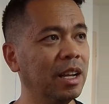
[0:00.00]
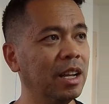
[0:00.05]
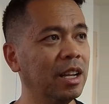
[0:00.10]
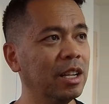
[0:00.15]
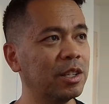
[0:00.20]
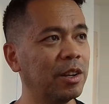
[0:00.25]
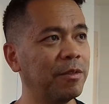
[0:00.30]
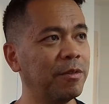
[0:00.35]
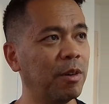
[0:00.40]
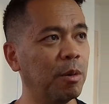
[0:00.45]

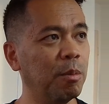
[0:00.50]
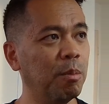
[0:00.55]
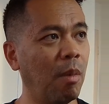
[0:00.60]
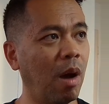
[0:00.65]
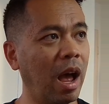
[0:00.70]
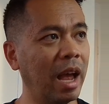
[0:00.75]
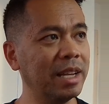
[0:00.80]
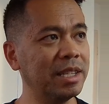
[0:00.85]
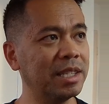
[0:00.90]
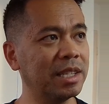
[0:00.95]
So from
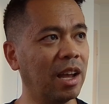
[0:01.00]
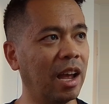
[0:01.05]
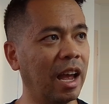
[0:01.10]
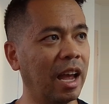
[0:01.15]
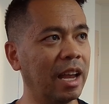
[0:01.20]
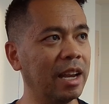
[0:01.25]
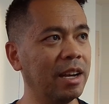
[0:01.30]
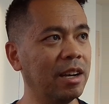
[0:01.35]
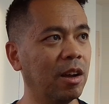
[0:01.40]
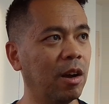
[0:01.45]
my
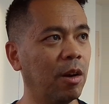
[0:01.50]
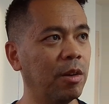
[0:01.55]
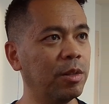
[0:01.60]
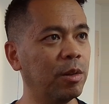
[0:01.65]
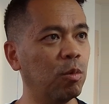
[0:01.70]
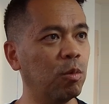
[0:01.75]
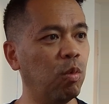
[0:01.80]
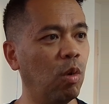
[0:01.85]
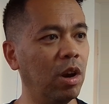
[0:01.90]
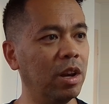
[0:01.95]
side on
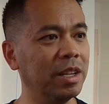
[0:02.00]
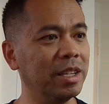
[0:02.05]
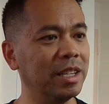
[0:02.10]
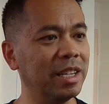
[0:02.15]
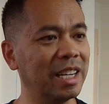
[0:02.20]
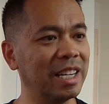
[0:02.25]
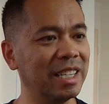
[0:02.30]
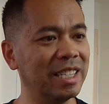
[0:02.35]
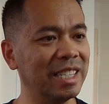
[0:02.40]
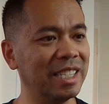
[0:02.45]
the wallet,
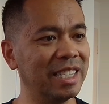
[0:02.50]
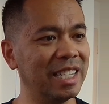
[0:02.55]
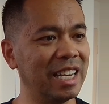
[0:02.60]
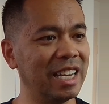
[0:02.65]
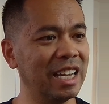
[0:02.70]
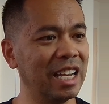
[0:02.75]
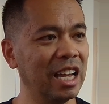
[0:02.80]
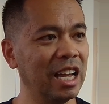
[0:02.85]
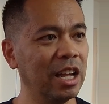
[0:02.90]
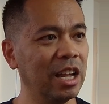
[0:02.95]
you can
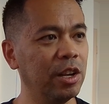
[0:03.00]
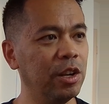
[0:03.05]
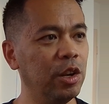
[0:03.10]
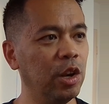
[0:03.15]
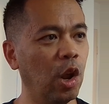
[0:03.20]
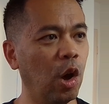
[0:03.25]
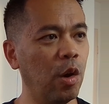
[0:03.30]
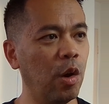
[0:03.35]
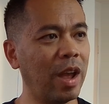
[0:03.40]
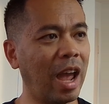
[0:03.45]
see
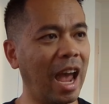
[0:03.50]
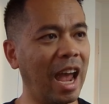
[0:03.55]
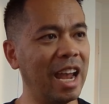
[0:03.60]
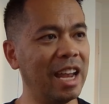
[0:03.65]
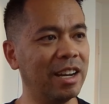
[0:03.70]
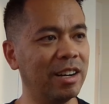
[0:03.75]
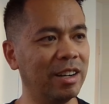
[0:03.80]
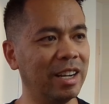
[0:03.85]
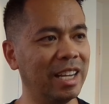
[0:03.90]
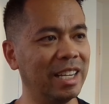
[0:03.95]
no
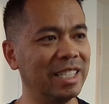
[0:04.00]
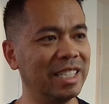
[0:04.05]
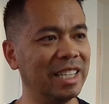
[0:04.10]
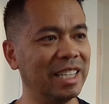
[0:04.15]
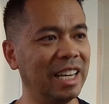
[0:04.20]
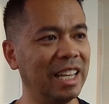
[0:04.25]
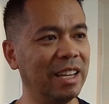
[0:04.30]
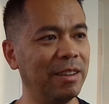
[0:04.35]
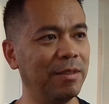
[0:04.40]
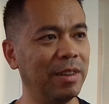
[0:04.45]
ADA is
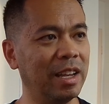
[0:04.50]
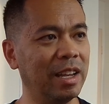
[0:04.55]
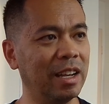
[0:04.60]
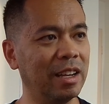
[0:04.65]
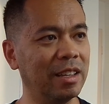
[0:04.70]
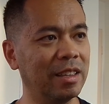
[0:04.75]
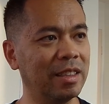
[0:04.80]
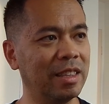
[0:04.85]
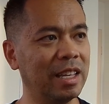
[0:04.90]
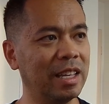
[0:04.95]

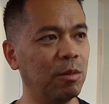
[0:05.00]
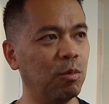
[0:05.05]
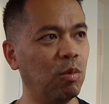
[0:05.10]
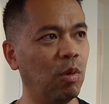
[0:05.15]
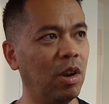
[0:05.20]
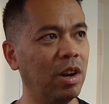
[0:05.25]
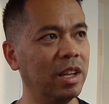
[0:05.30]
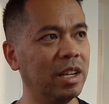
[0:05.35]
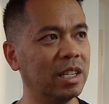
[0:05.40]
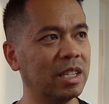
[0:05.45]
leaving the
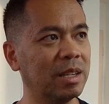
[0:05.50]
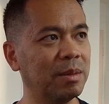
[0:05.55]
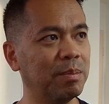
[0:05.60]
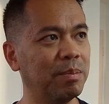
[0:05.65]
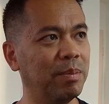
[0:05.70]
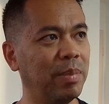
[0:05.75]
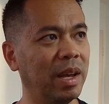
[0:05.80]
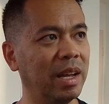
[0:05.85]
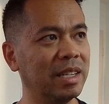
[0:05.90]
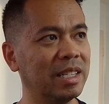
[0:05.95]
wallet.
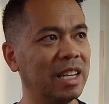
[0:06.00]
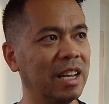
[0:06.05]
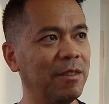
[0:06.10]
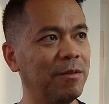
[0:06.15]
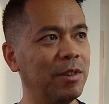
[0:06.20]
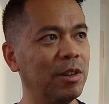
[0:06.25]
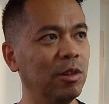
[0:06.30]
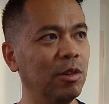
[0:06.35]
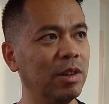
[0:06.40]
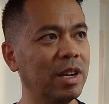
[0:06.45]
But
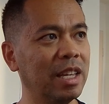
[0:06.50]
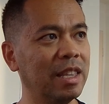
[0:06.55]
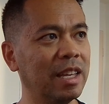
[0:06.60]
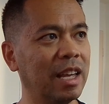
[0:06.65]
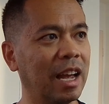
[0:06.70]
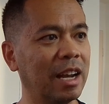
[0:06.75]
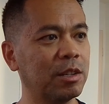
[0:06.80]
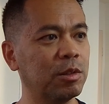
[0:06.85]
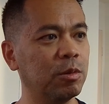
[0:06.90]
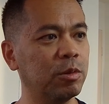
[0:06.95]
if you look at the
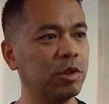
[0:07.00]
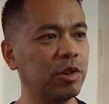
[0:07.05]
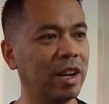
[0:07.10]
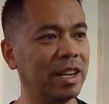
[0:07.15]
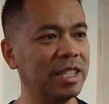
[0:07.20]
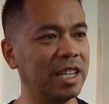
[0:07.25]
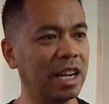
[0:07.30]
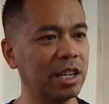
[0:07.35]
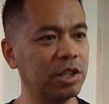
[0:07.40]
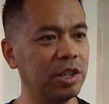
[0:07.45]
actual
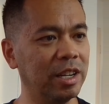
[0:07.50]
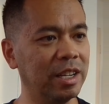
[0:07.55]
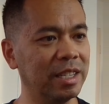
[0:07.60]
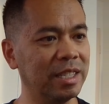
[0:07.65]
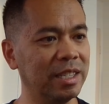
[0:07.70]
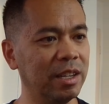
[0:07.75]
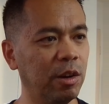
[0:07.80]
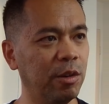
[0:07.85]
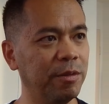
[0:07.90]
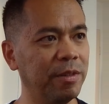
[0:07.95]
transaction
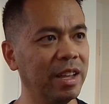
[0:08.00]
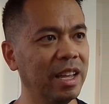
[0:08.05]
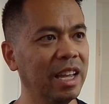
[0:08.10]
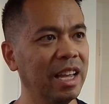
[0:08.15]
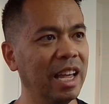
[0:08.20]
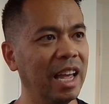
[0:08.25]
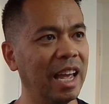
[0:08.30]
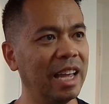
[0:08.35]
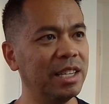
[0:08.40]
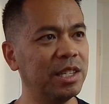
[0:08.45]
itself,
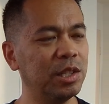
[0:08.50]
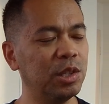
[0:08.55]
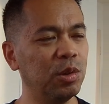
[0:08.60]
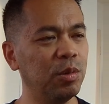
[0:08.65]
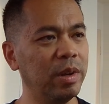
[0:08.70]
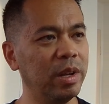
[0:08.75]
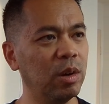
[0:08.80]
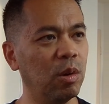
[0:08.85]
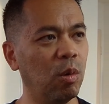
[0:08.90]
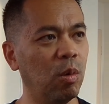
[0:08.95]
it's
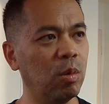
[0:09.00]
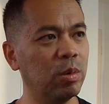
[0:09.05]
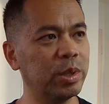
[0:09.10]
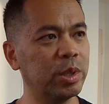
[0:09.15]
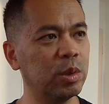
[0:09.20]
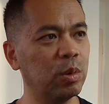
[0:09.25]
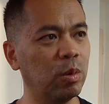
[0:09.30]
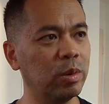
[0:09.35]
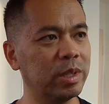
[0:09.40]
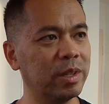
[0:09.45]
doing all
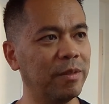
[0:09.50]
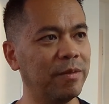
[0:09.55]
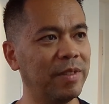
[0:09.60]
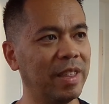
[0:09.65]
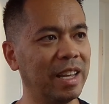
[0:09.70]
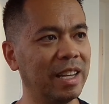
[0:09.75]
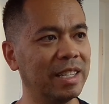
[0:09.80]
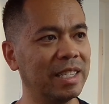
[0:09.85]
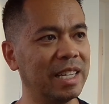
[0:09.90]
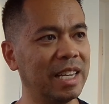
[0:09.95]
sorts of
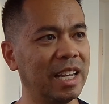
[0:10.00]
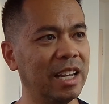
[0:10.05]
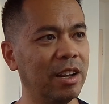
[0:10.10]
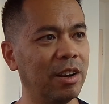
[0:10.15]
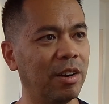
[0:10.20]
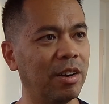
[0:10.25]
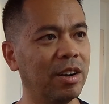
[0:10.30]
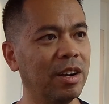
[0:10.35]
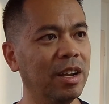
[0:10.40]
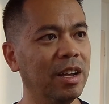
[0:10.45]
things
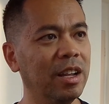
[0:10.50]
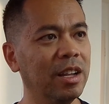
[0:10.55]
here.